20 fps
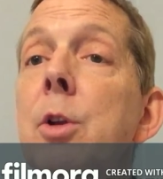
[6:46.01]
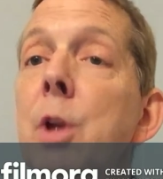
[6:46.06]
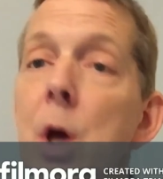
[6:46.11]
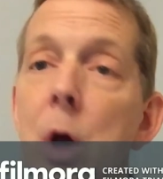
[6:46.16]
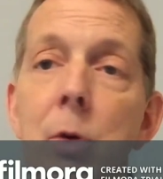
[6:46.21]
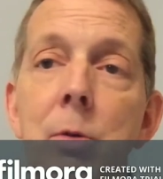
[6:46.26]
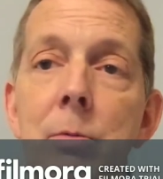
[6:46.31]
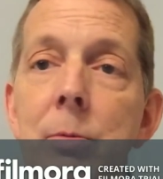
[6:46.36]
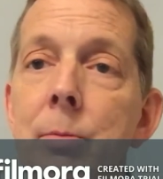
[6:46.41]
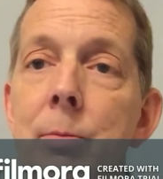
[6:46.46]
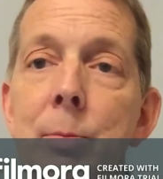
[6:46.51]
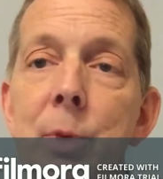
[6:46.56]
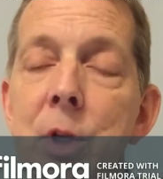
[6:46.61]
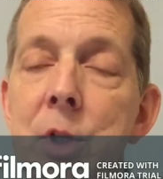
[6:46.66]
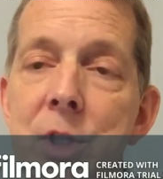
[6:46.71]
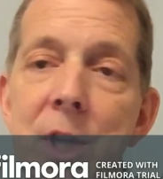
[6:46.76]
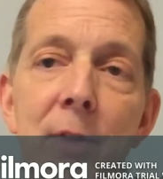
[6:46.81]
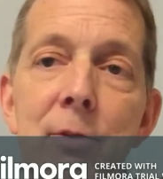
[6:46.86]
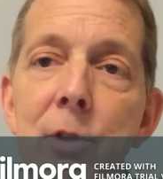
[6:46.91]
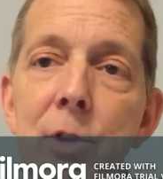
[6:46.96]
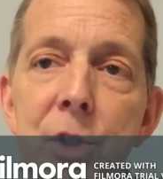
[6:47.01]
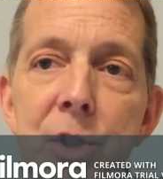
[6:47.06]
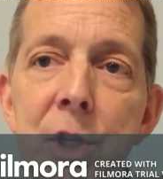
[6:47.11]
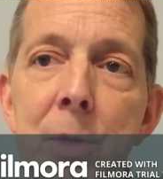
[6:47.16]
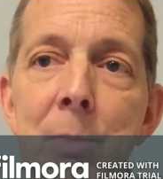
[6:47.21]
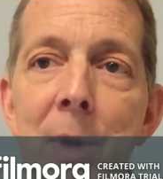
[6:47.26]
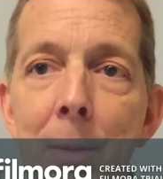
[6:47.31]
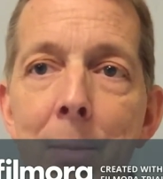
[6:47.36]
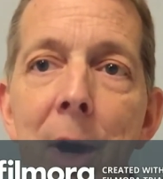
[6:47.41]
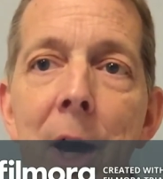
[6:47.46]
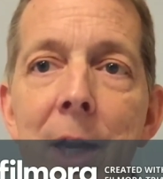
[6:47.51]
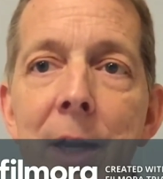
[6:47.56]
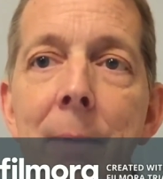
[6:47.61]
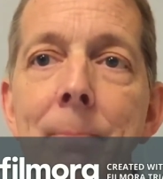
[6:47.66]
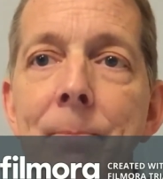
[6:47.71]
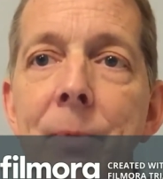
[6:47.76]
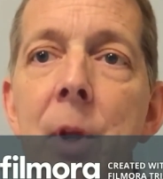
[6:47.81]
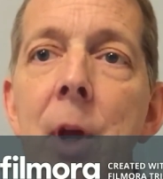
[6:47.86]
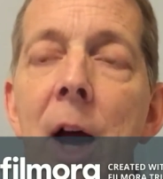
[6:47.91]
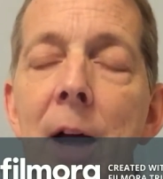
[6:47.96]
No, because I have to listen to my
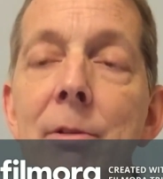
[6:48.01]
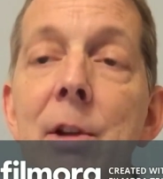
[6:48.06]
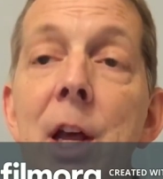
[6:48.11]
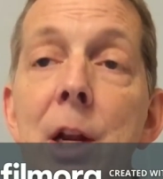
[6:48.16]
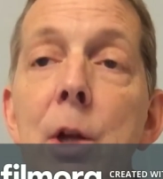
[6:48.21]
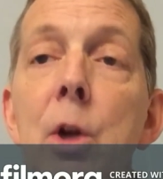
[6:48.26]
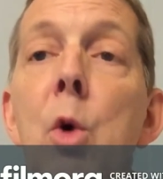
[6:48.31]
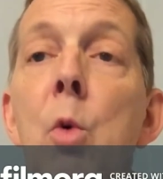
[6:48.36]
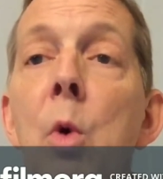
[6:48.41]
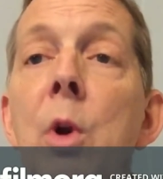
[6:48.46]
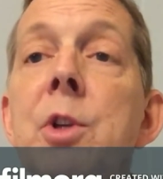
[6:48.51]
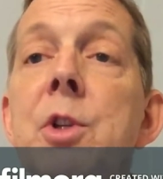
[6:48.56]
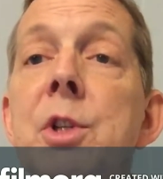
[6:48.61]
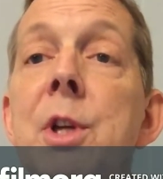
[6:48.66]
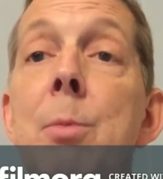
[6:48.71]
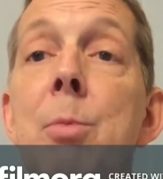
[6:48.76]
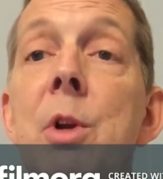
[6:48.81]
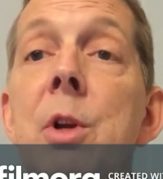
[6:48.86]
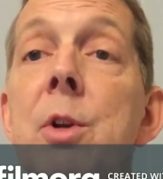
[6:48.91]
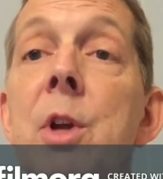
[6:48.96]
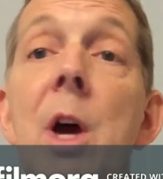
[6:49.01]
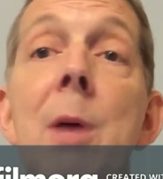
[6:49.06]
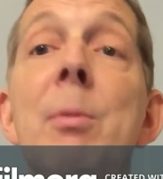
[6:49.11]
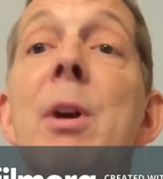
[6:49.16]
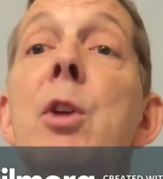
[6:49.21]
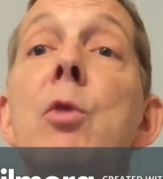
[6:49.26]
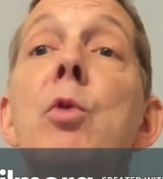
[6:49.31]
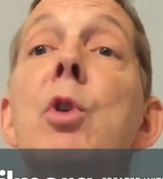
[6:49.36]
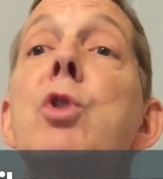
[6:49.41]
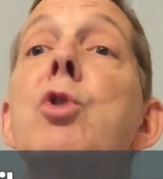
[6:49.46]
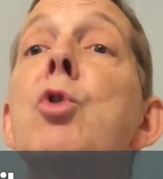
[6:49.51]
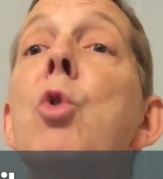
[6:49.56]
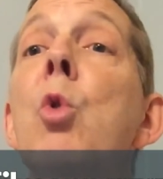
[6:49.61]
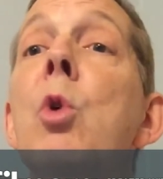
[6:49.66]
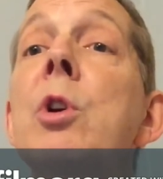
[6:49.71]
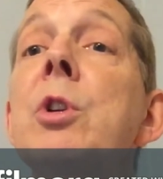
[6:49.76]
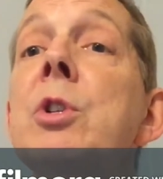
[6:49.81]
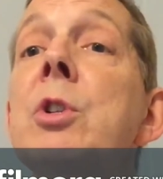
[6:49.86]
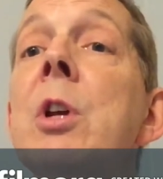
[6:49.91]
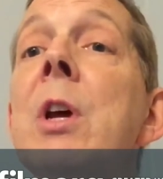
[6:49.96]
body. I've got to go one step at a time and
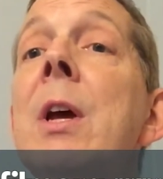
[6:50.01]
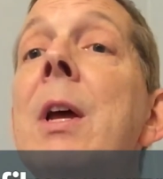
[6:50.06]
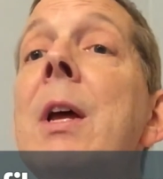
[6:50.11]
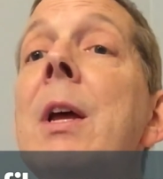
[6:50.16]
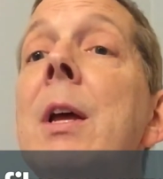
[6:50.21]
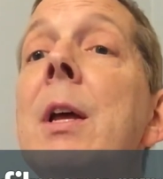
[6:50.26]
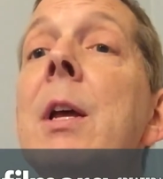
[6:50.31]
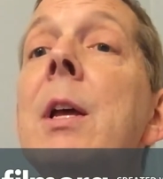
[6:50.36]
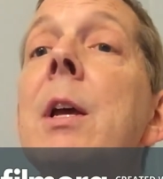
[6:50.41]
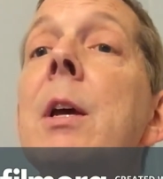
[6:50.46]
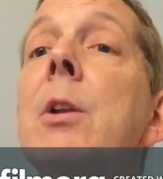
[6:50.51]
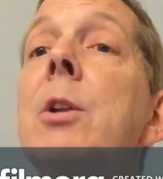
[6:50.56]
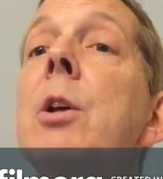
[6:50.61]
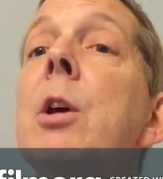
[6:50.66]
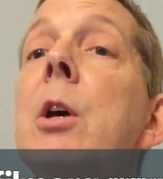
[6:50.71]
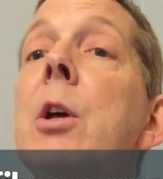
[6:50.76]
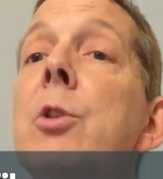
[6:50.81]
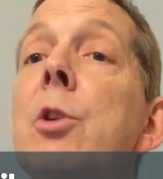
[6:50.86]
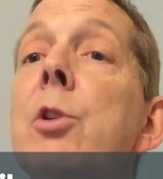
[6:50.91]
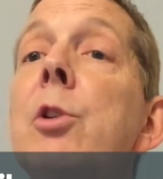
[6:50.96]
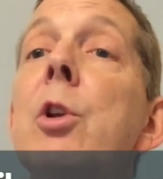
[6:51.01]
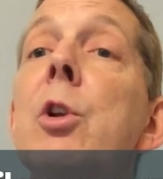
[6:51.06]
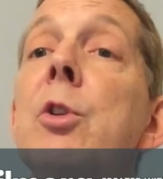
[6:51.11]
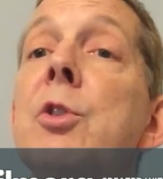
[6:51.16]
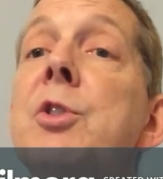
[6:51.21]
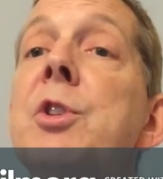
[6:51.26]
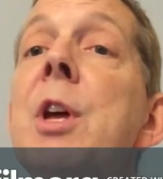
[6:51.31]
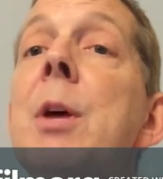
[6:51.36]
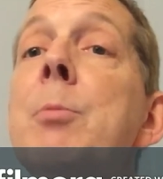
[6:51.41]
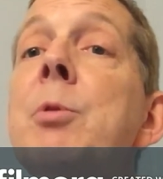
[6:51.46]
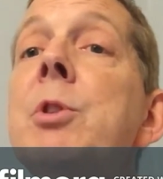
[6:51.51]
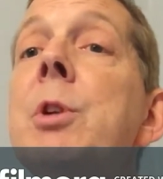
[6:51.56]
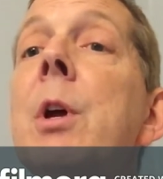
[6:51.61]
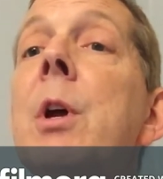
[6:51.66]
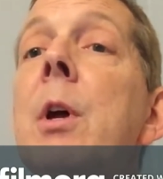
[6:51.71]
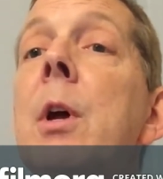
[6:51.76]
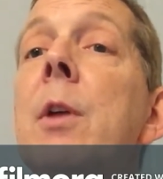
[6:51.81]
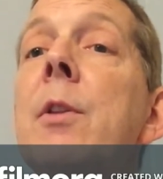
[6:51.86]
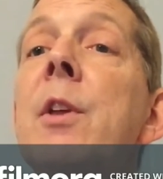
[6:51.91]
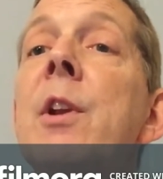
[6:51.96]
rejoice in the little steps
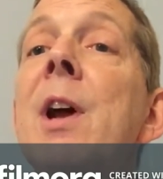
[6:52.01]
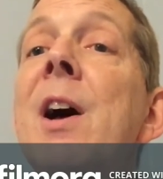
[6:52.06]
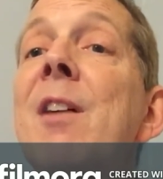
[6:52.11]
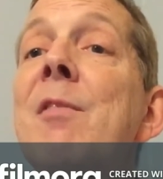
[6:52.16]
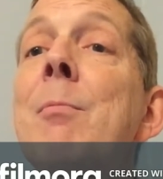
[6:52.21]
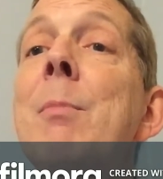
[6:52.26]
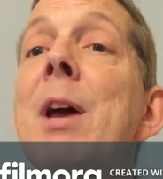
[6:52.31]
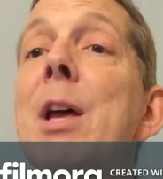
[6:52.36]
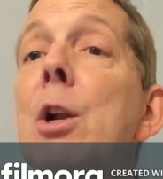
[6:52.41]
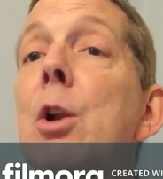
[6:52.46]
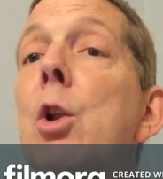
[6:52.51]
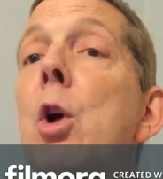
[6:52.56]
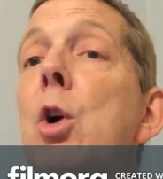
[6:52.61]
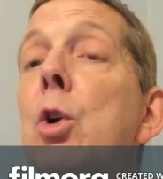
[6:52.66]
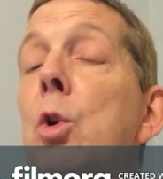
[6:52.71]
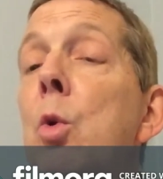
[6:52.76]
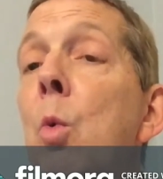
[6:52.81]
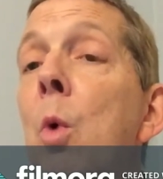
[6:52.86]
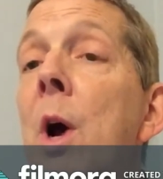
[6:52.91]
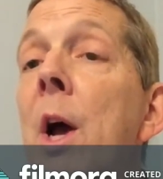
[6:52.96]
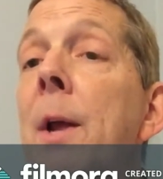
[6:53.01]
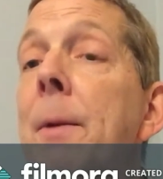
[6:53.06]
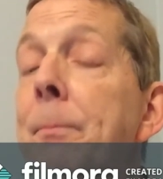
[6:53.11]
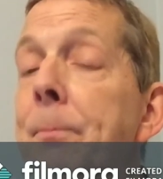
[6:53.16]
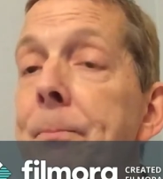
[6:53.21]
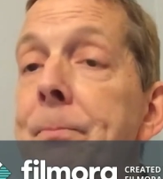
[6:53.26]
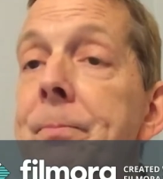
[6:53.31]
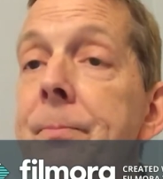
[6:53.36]
that I've made along the way.